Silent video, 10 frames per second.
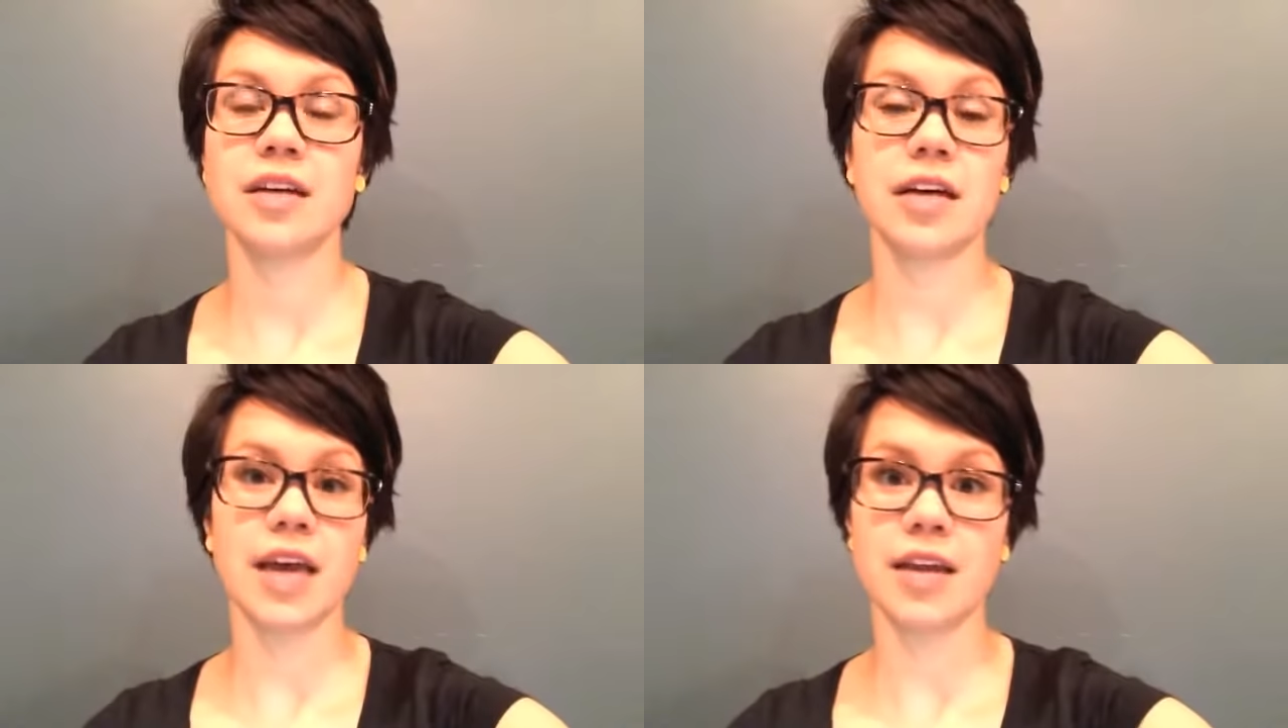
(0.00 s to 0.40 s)

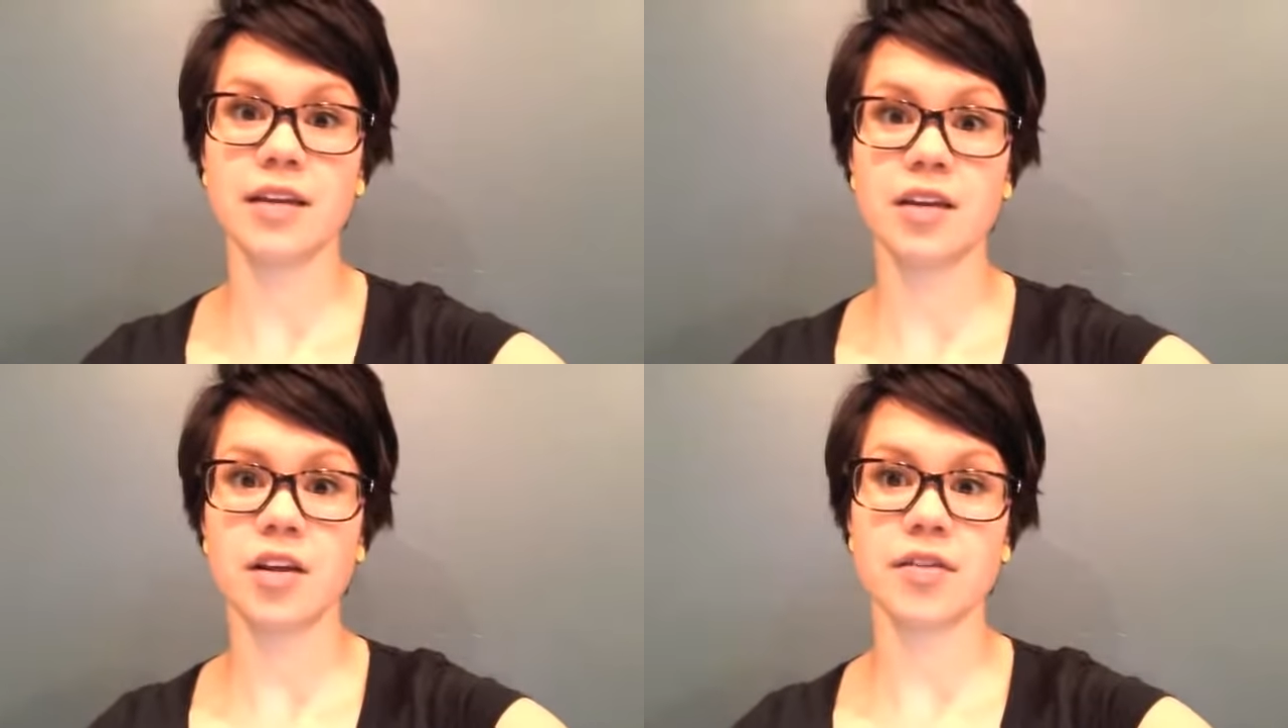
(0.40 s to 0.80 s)

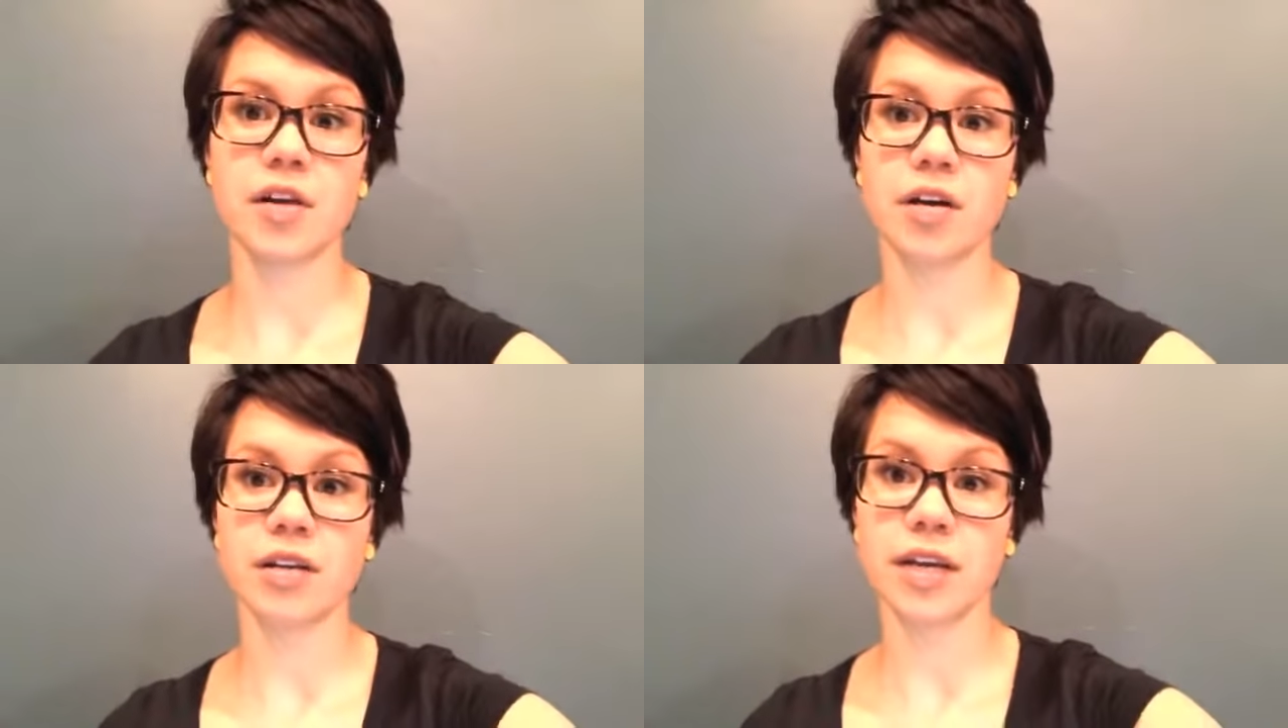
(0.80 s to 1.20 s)
again,
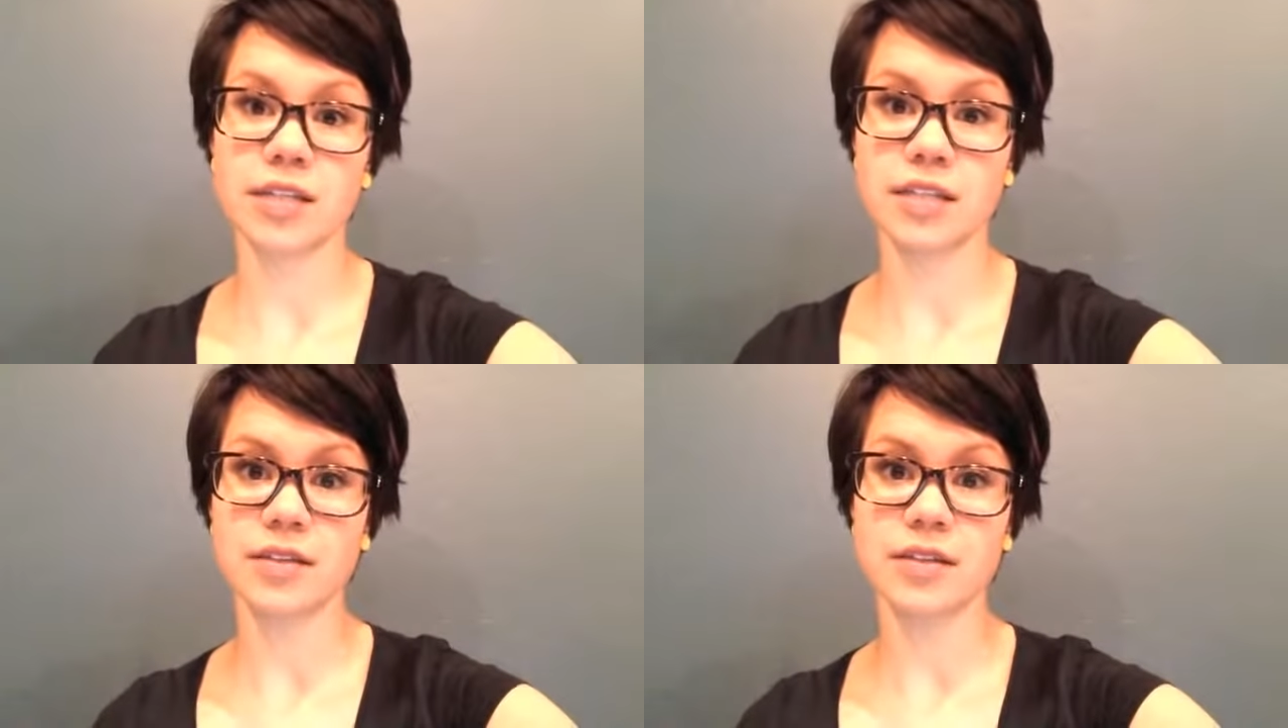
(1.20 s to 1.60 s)
another
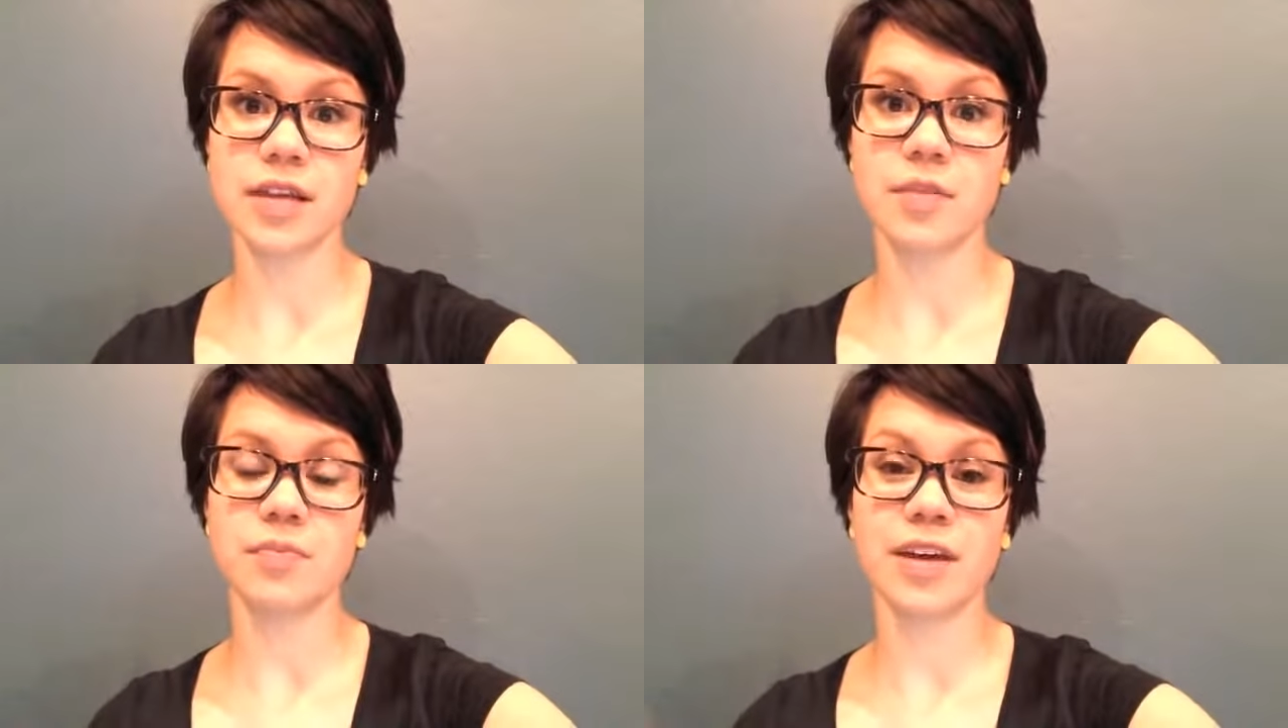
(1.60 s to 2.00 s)
online deals
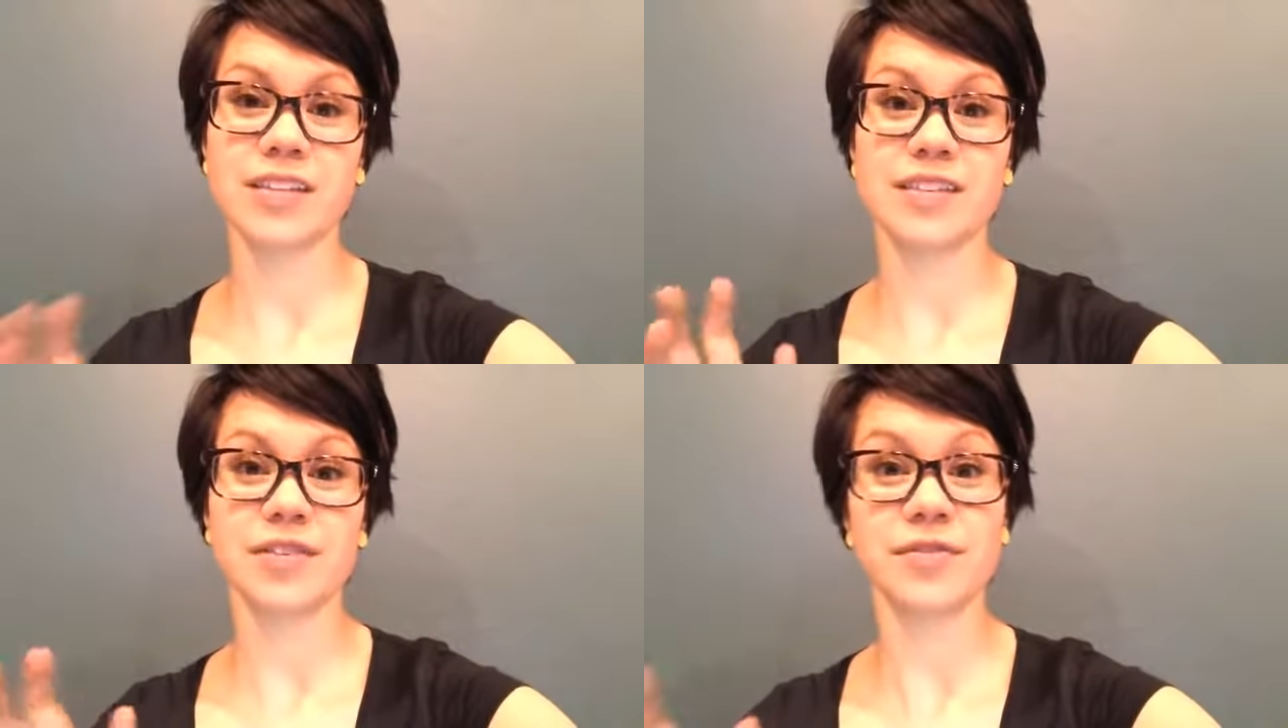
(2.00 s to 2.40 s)
site
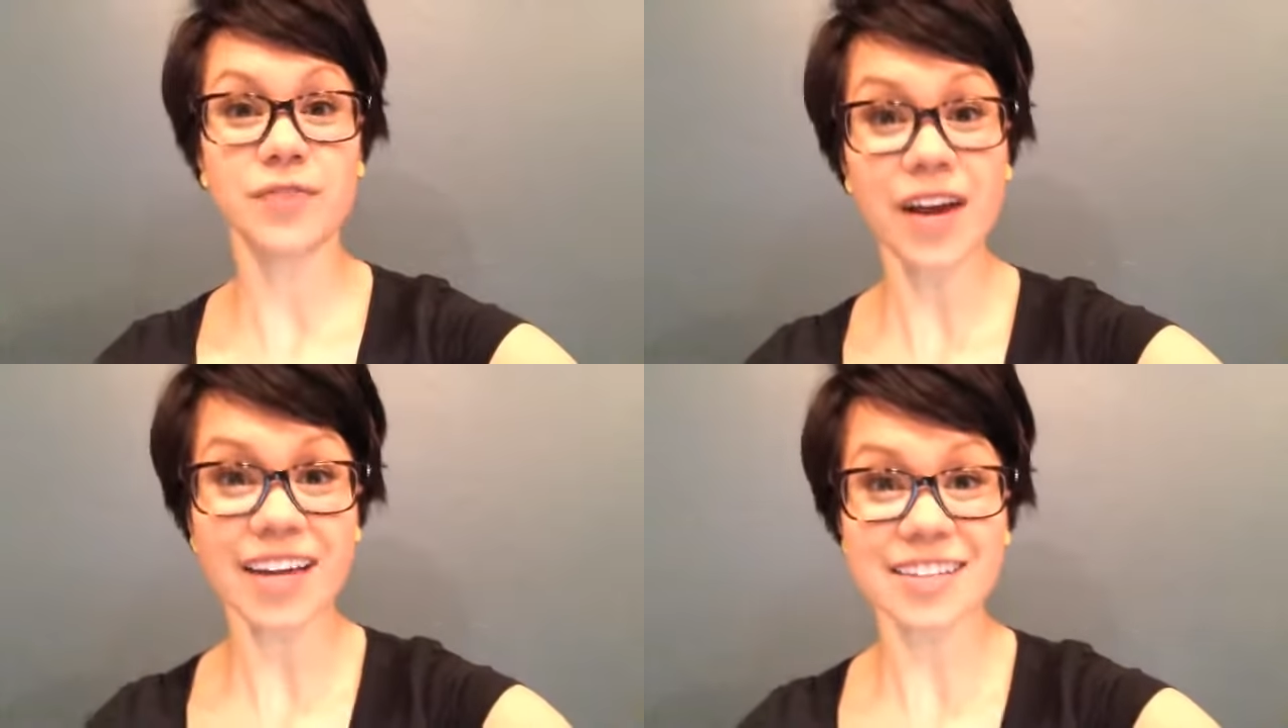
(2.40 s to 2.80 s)
based in
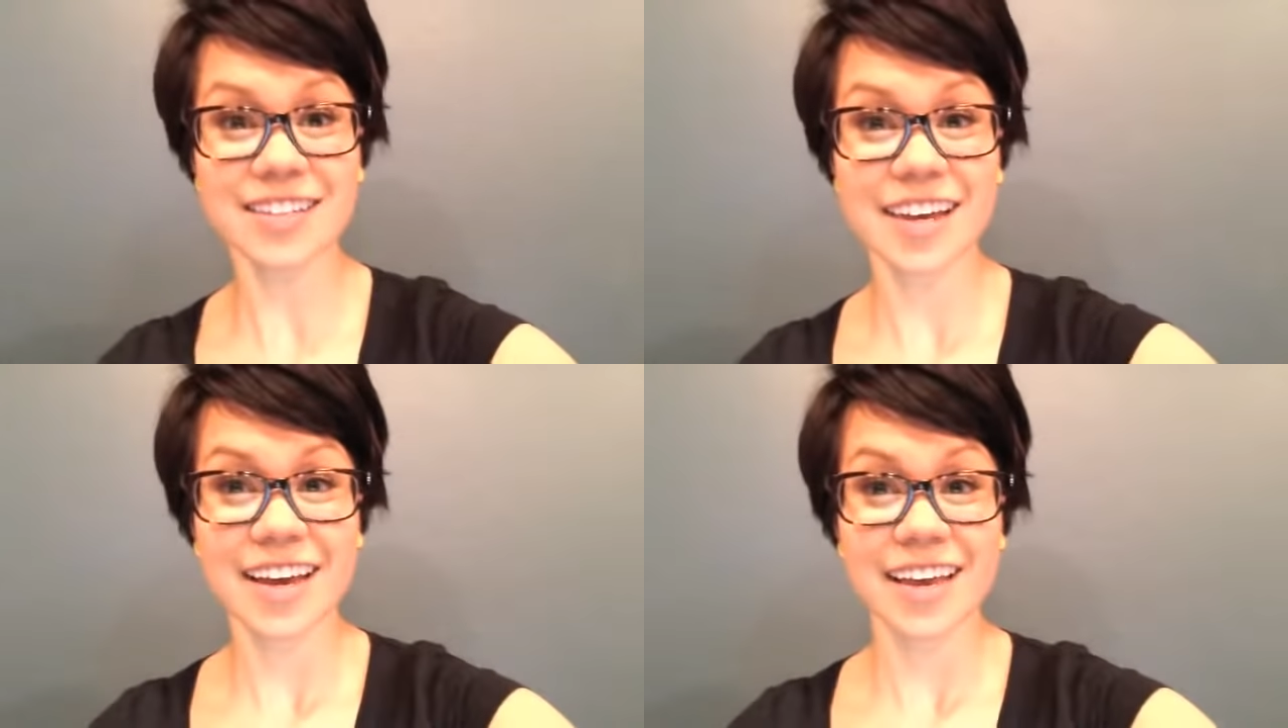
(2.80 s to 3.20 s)
France